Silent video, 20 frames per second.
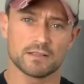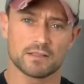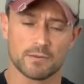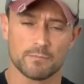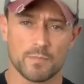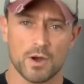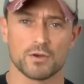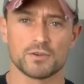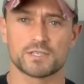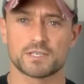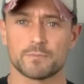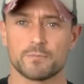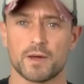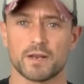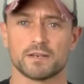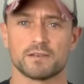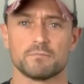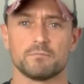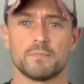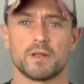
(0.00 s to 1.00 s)
the most
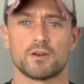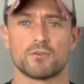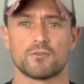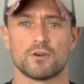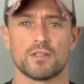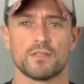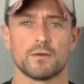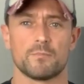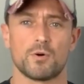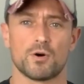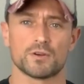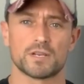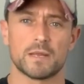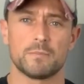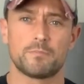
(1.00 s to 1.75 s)
abundant mineral in the body.